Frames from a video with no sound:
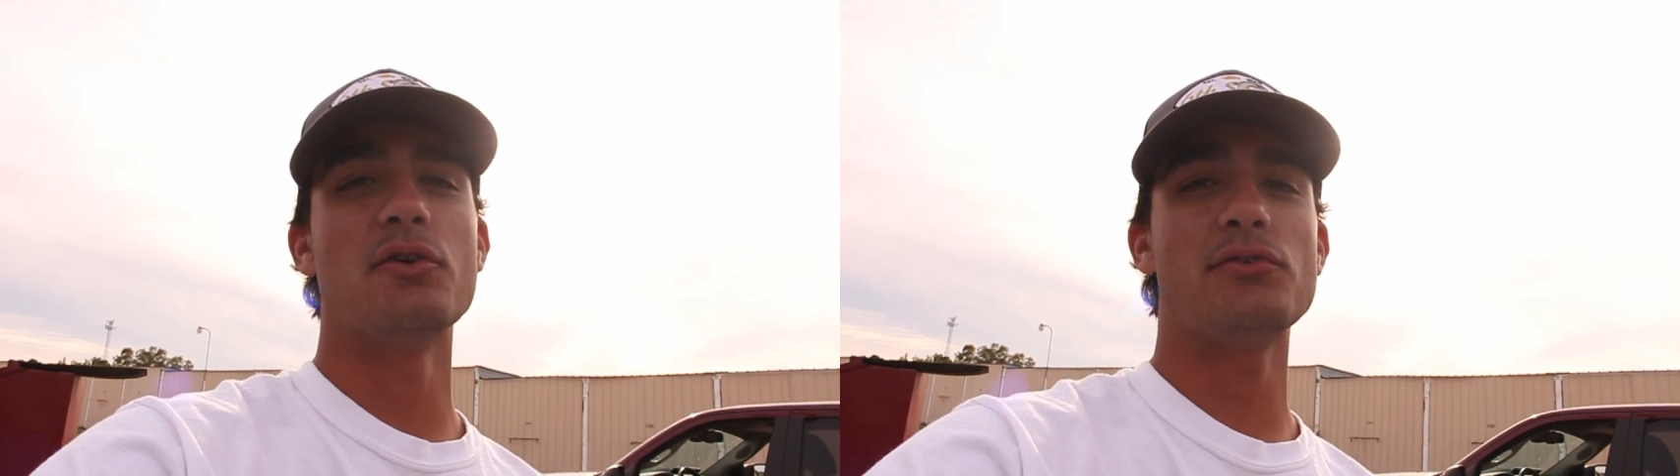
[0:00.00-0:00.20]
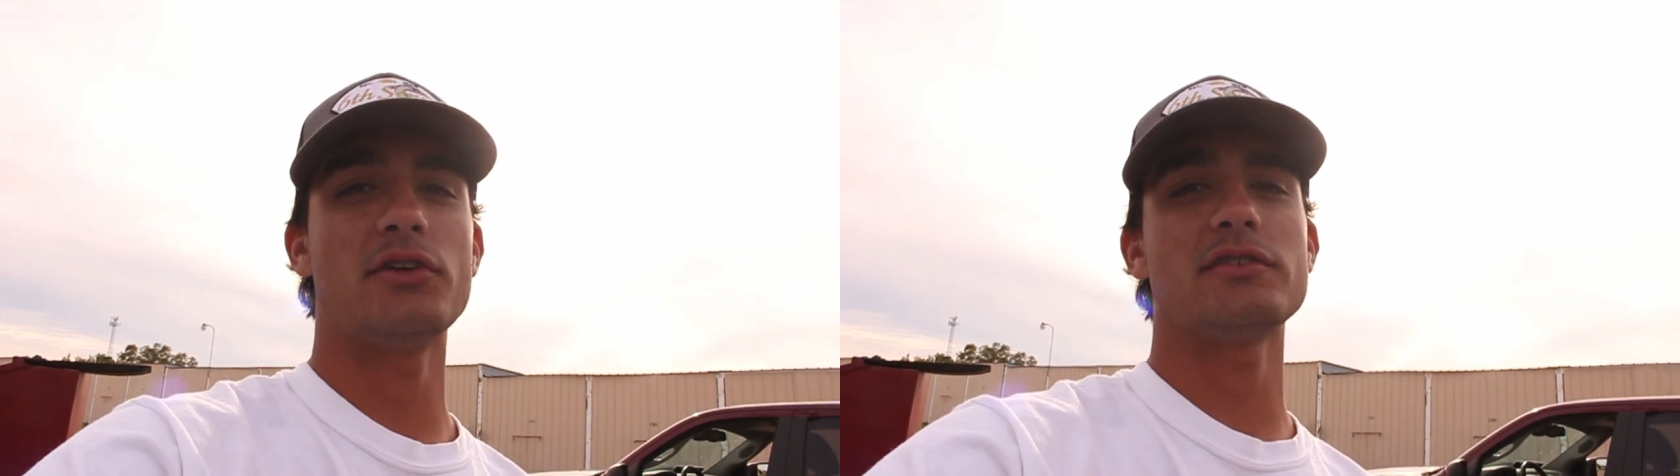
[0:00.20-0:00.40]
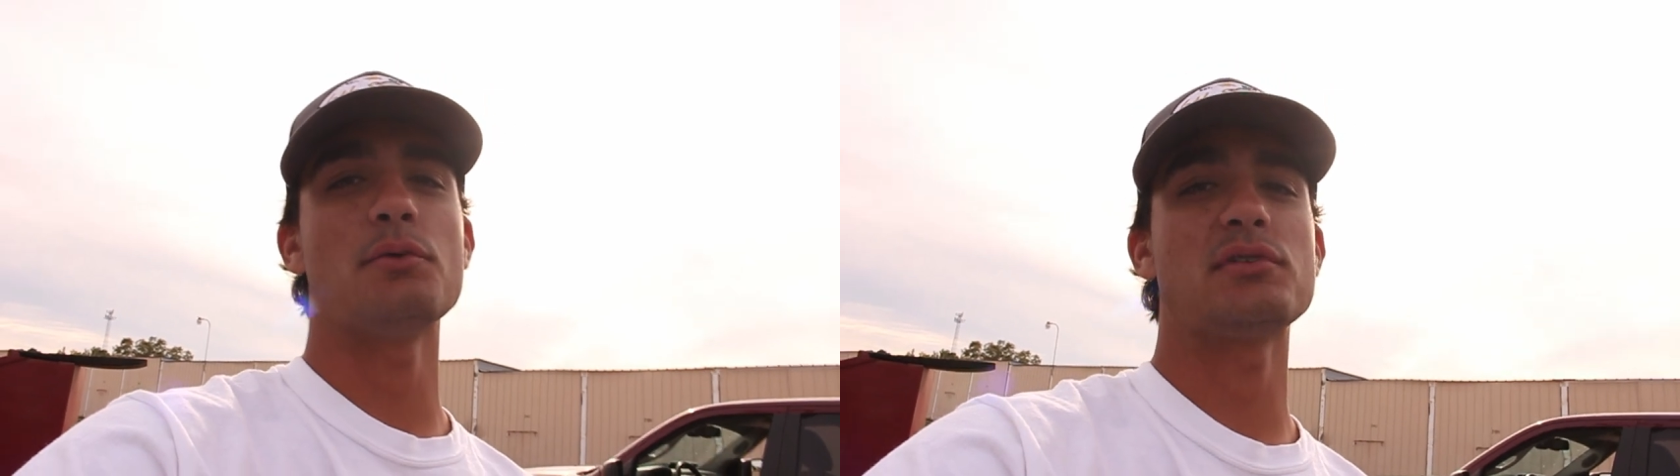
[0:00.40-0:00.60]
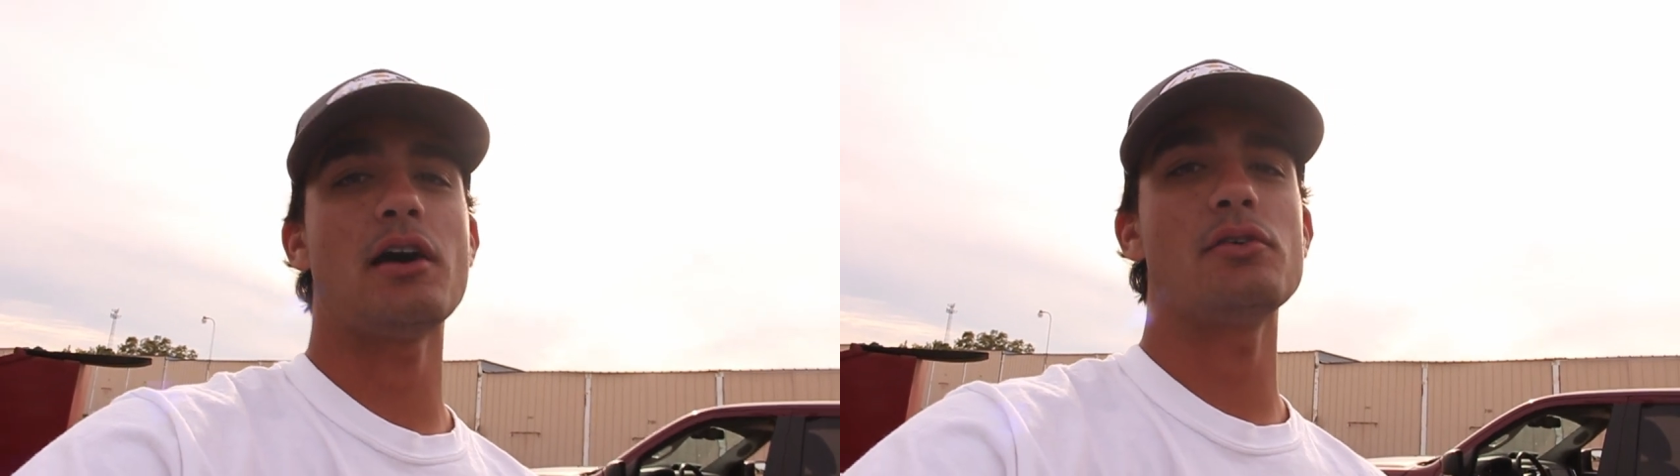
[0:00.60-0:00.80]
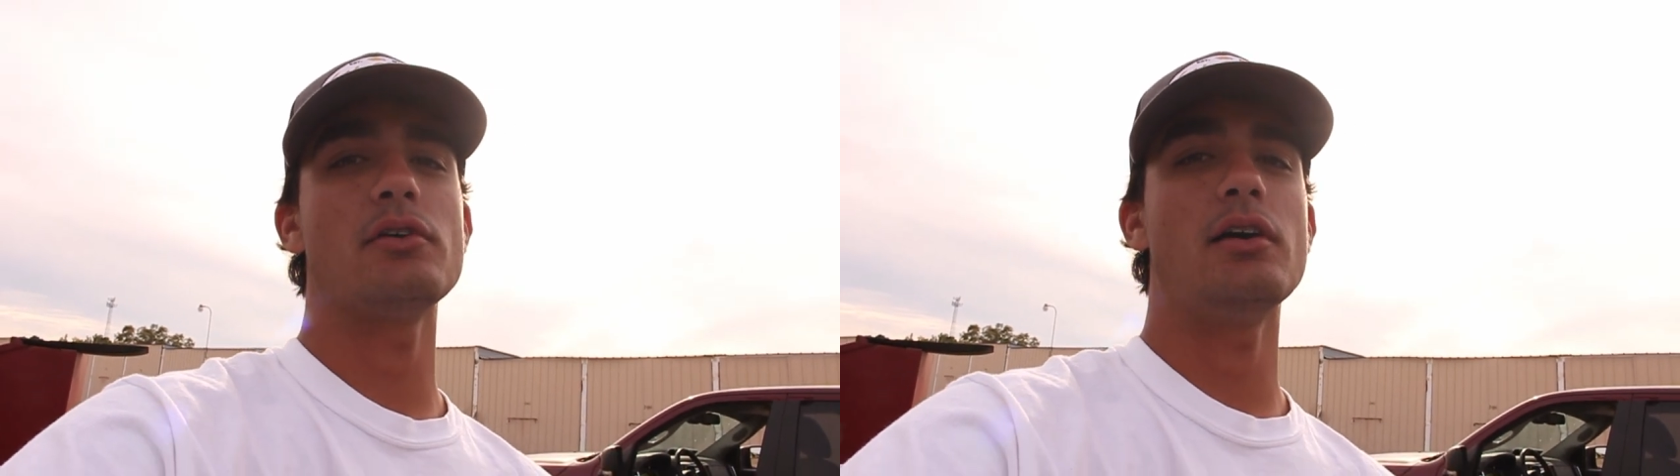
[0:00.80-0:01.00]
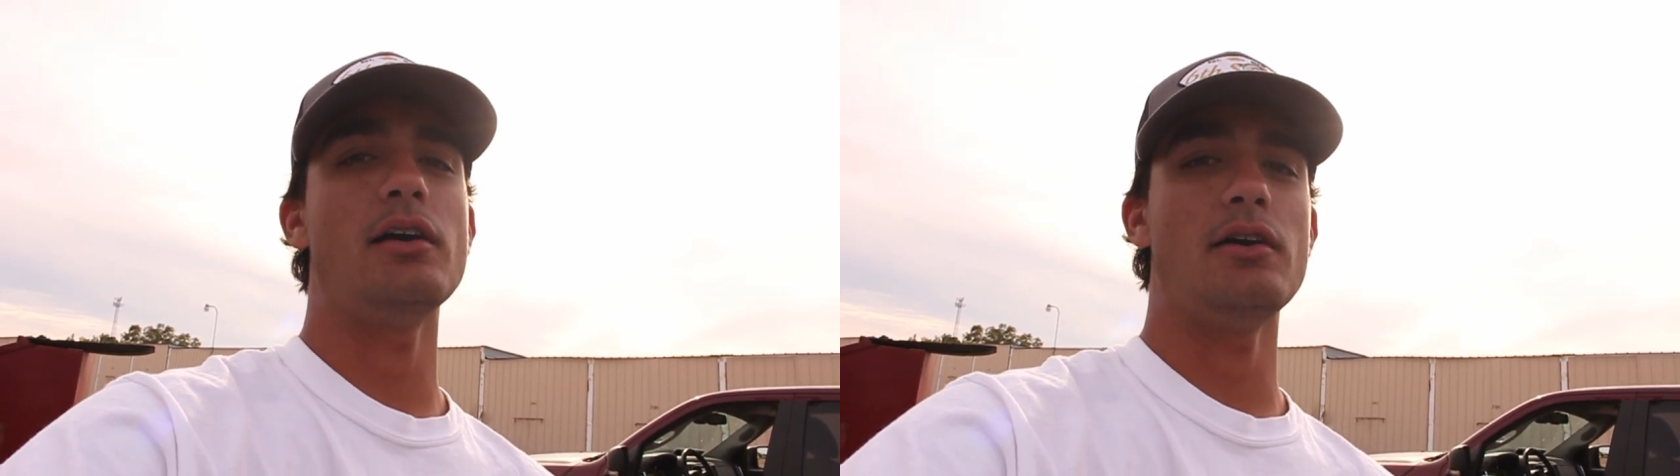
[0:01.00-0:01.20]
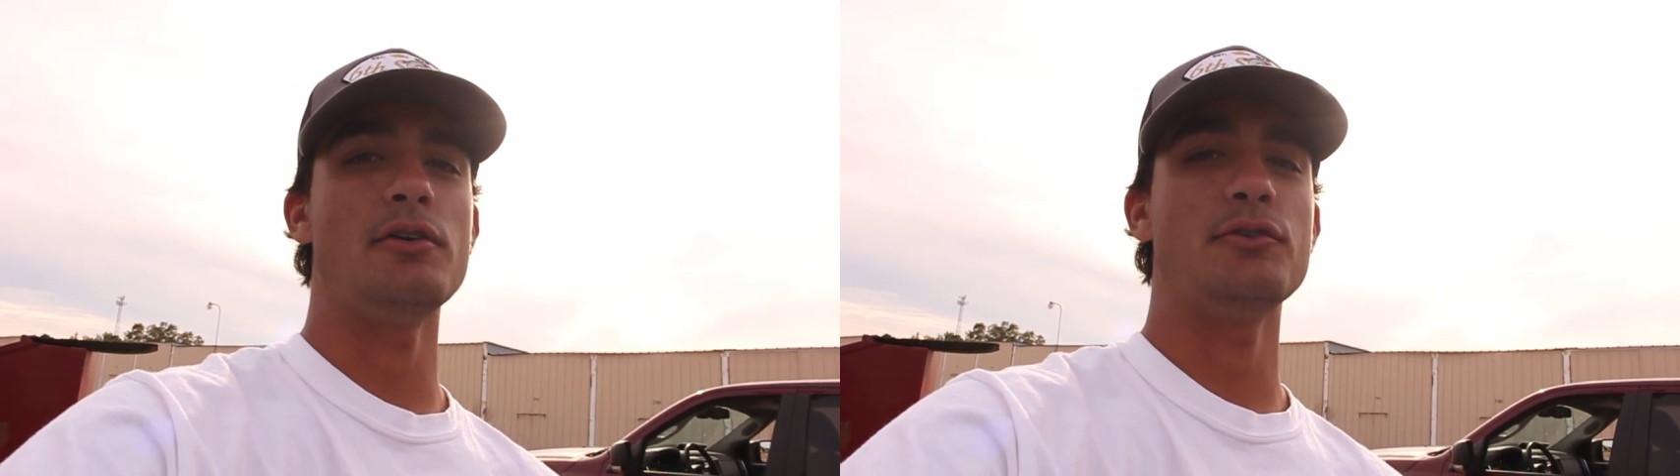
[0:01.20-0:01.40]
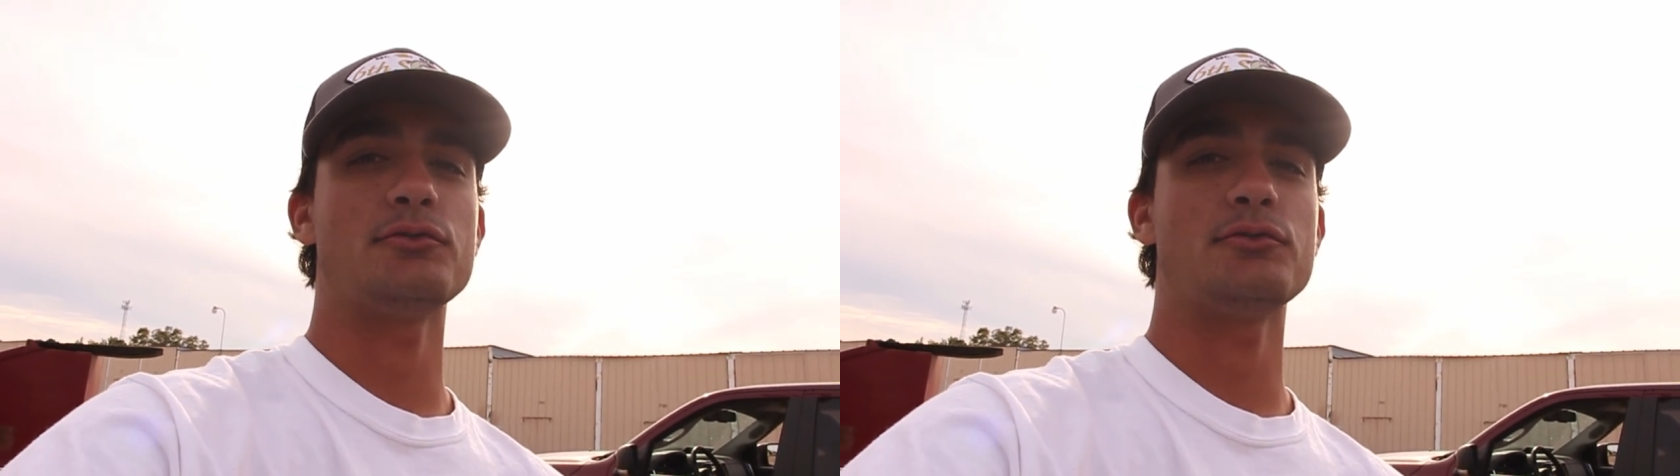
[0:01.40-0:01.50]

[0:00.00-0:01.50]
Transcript: Hopefully this helps out uh,